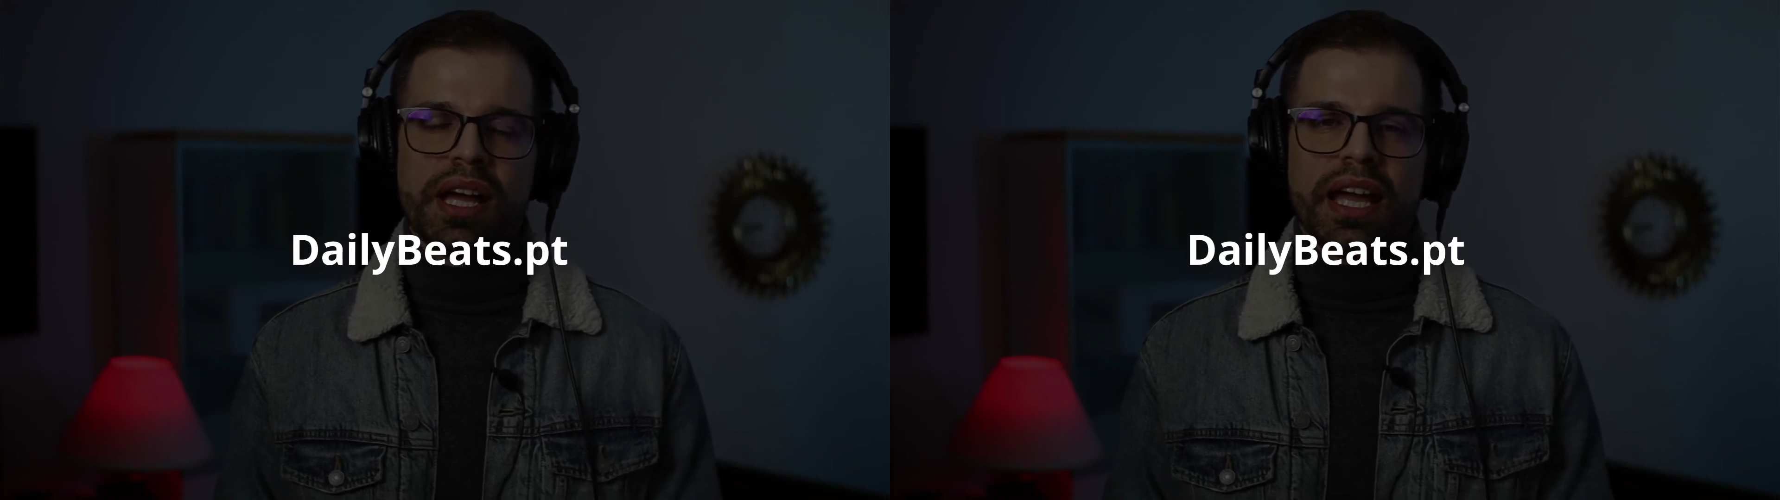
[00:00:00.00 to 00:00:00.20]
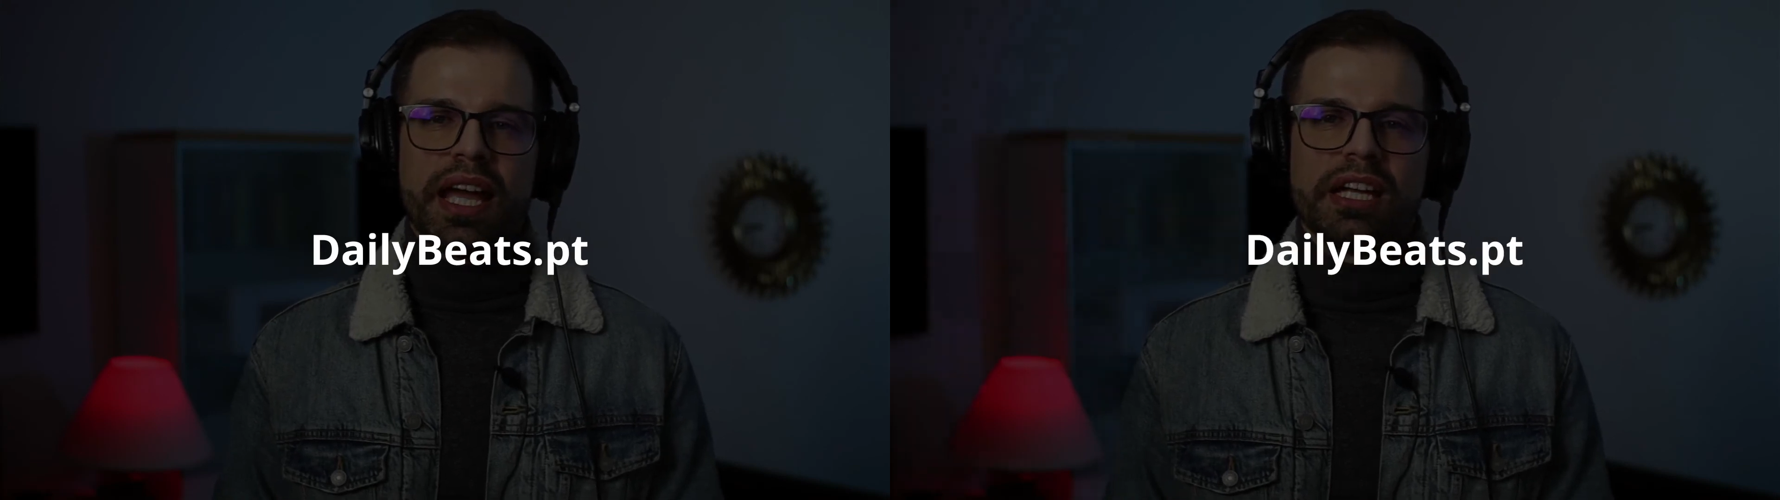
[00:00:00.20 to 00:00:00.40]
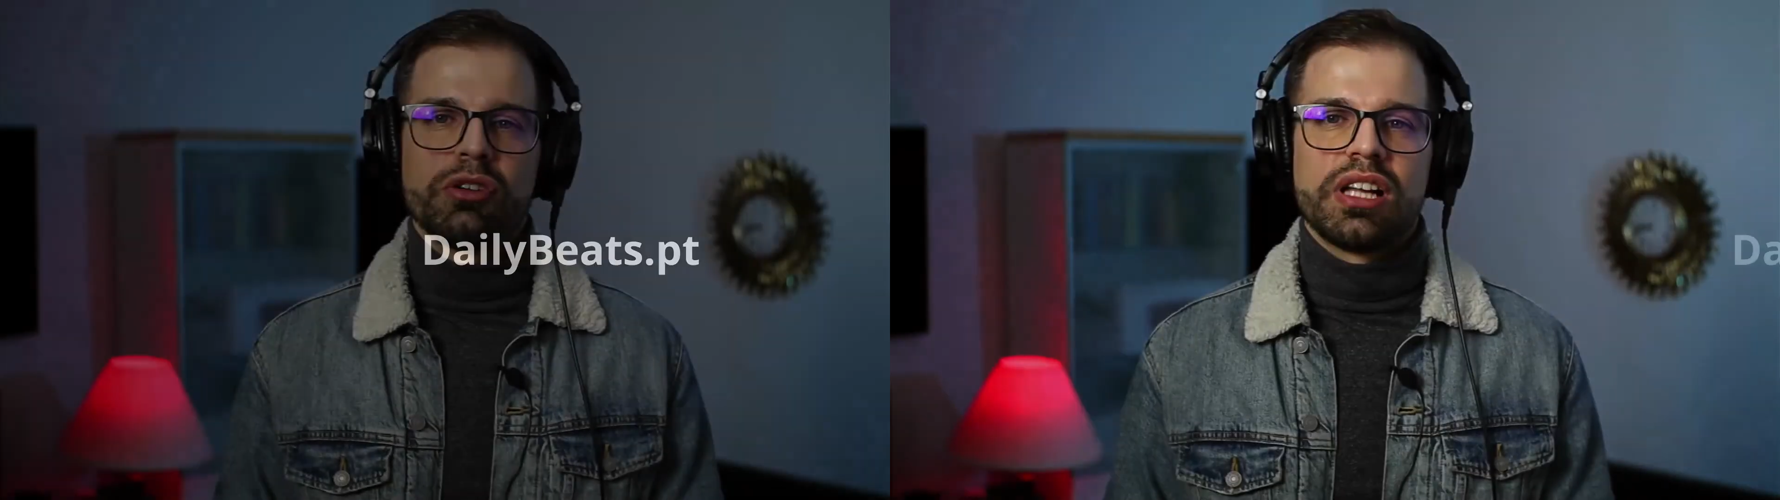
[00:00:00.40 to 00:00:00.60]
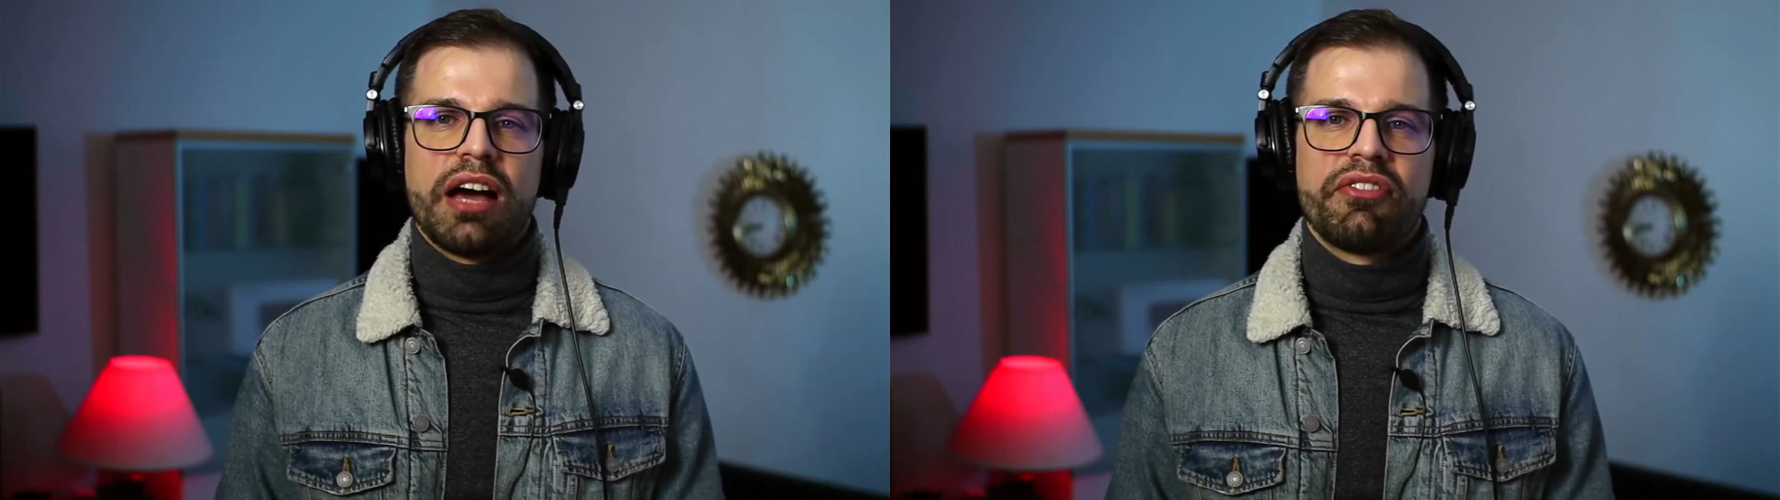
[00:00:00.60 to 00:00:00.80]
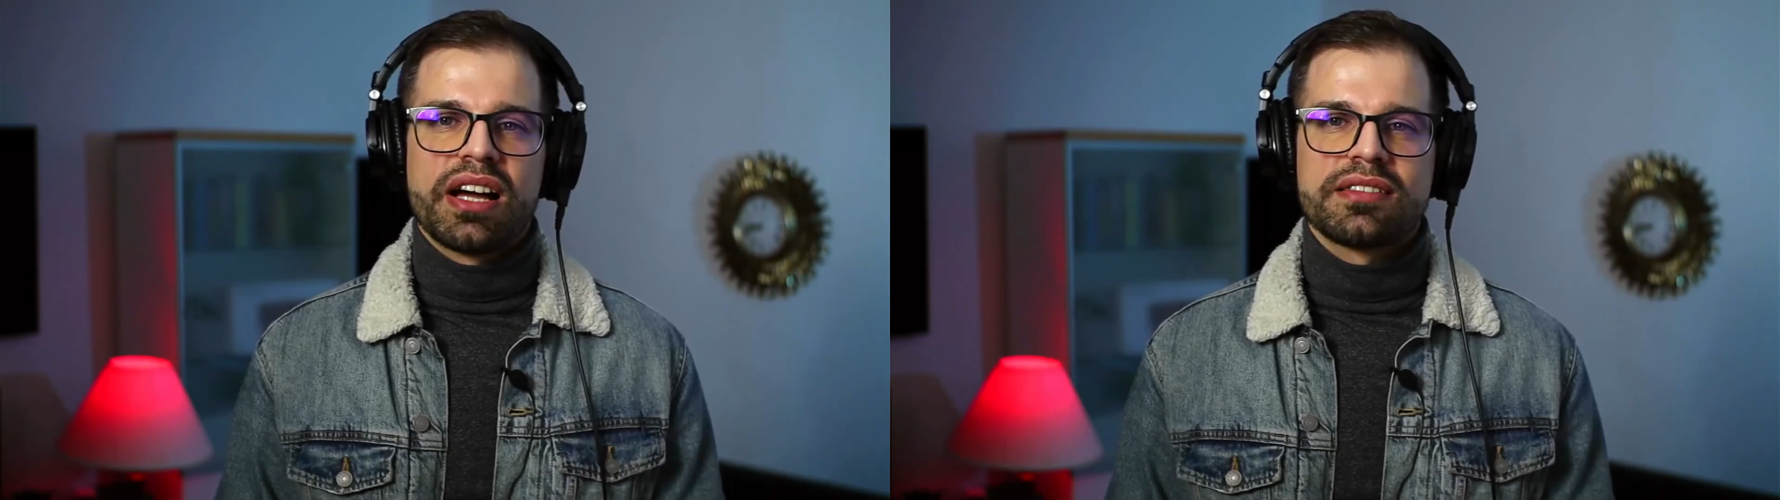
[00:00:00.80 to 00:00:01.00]
and you will
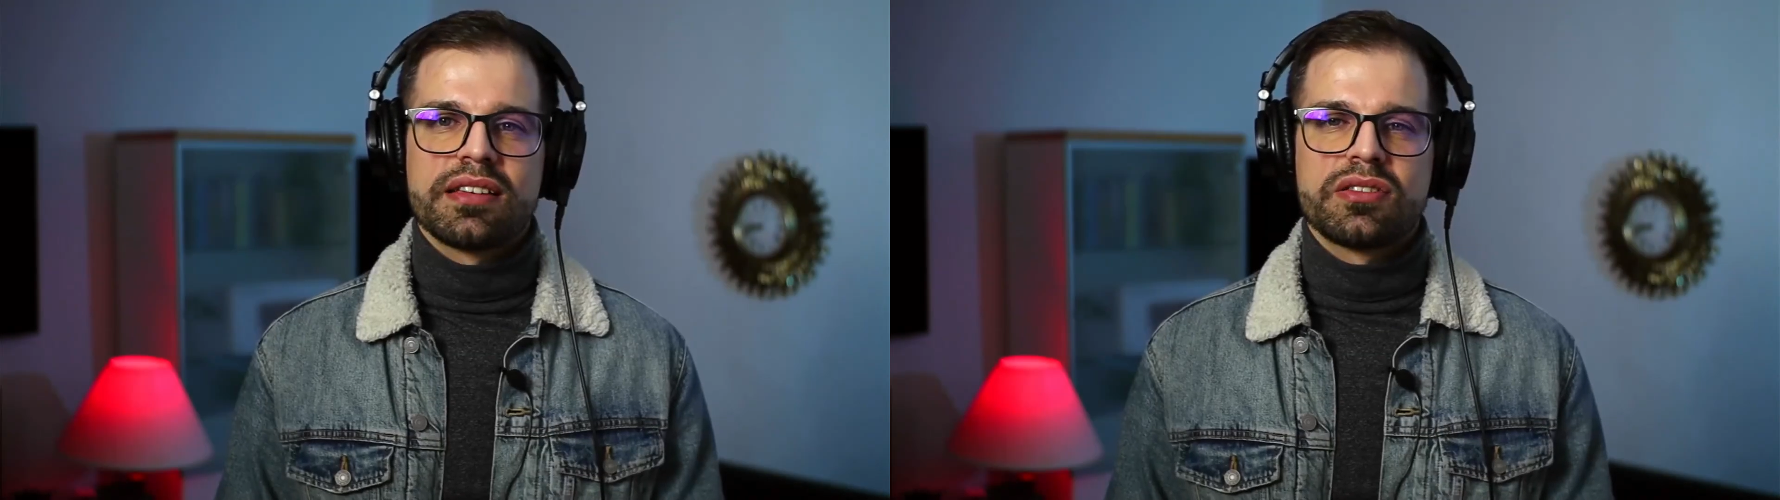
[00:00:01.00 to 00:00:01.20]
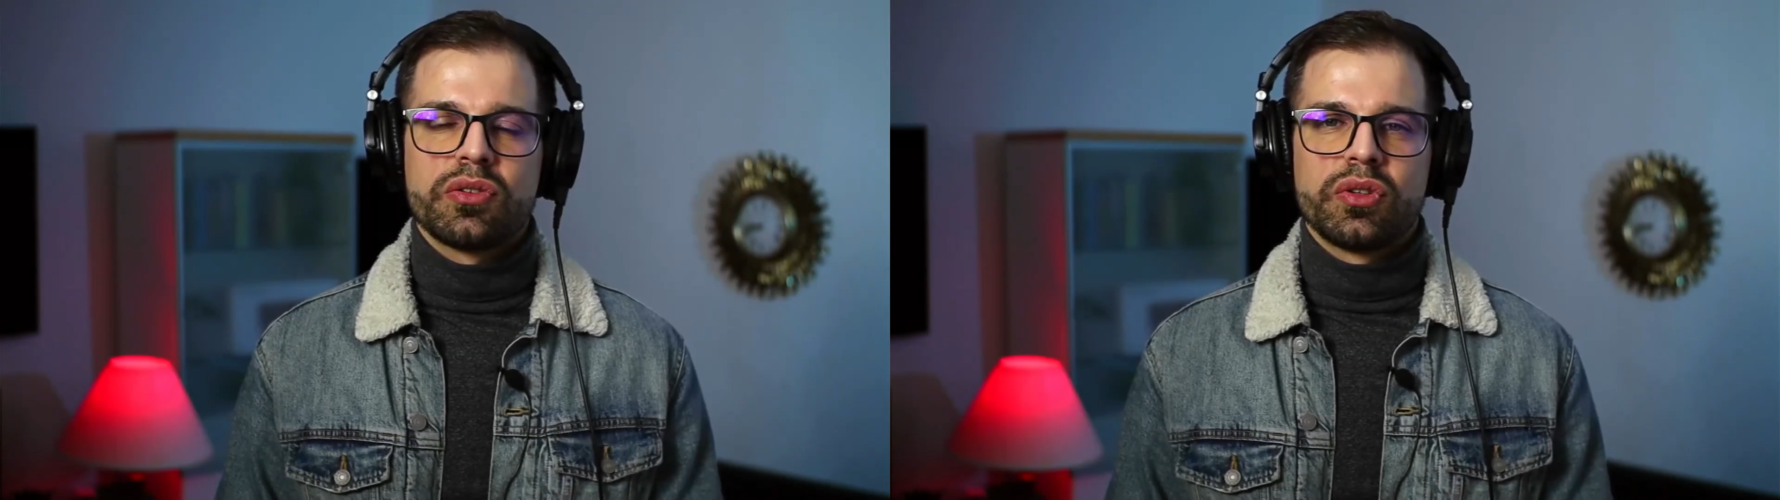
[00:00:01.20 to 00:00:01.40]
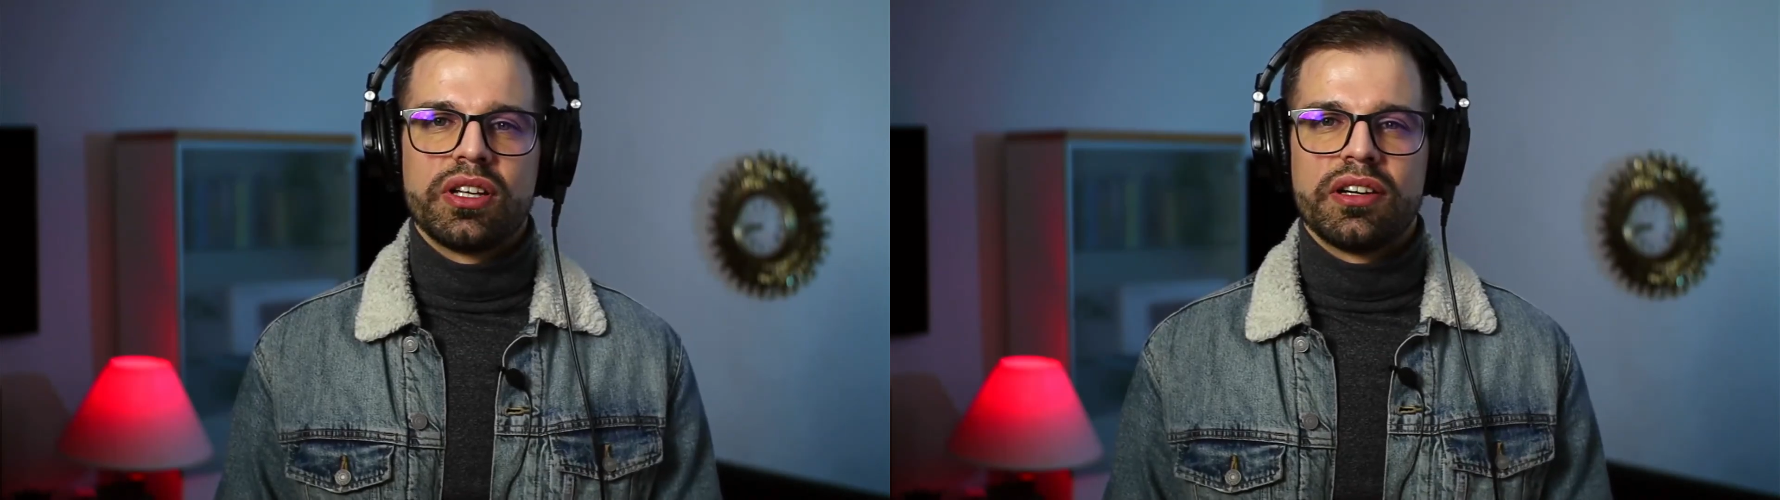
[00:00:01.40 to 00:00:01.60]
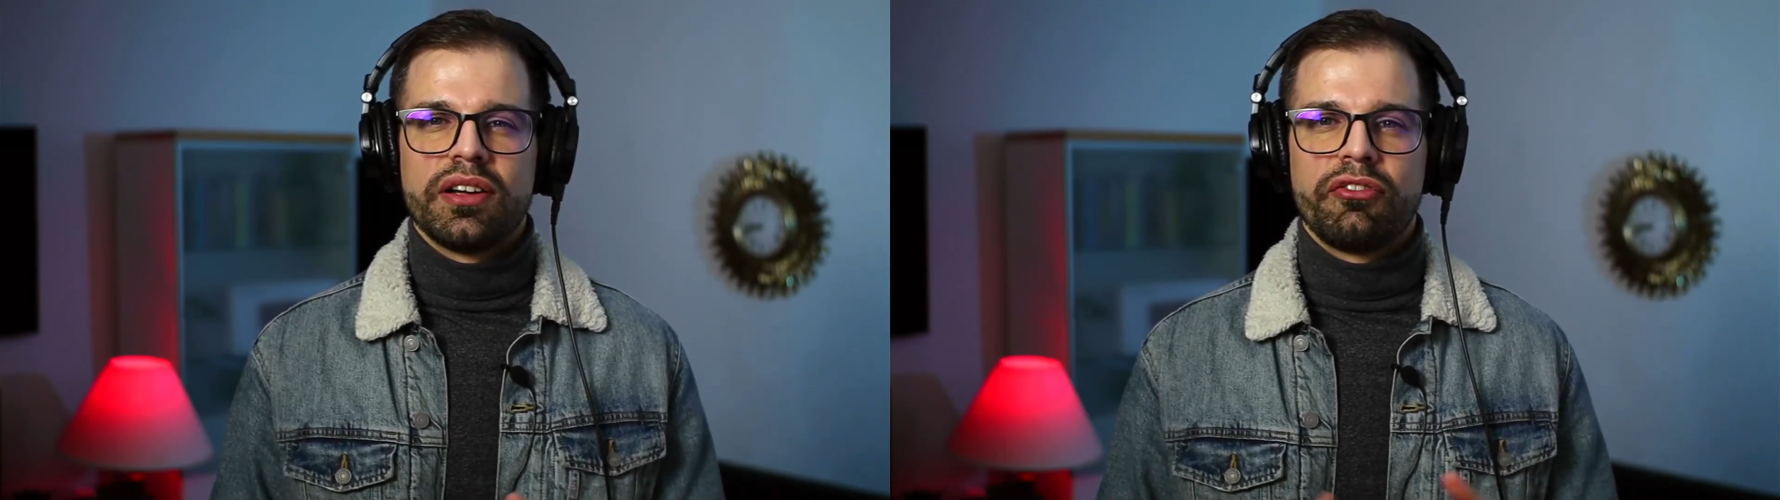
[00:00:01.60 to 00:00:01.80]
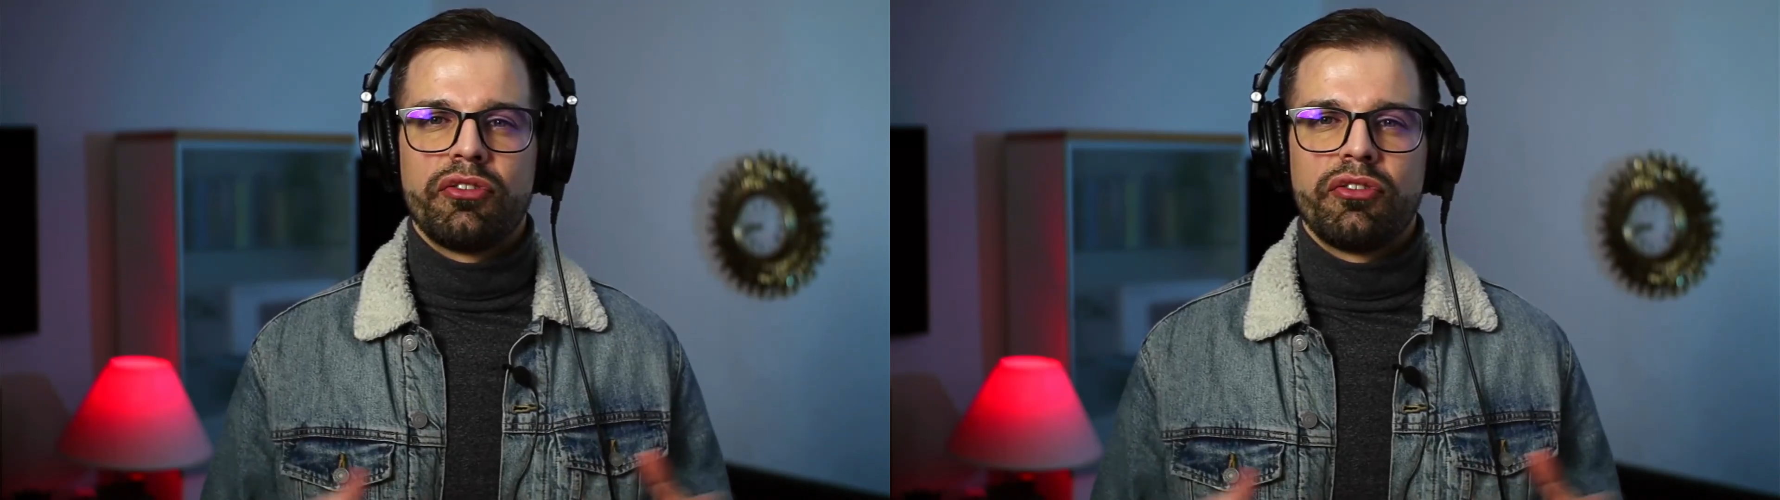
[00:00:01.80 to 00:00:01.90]
have access to the